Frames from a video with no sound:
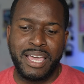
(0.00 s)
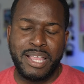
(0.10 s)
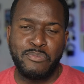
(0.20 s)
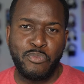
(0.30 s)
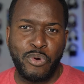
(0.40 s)

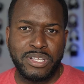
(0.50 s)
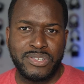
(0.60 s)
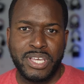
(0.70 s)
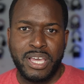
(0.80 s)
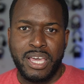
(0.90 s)
and
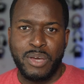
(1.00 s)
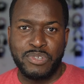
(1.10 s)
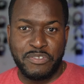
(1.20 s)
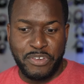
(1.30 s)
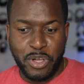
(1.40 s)
once it
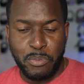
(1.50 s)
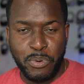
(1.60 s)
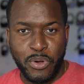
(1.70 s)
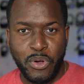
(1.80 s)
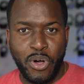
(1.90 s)
was
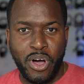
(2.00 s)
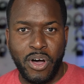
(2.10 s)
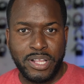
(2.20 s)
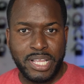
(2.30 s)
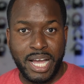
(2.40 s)
available
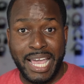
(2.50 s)
on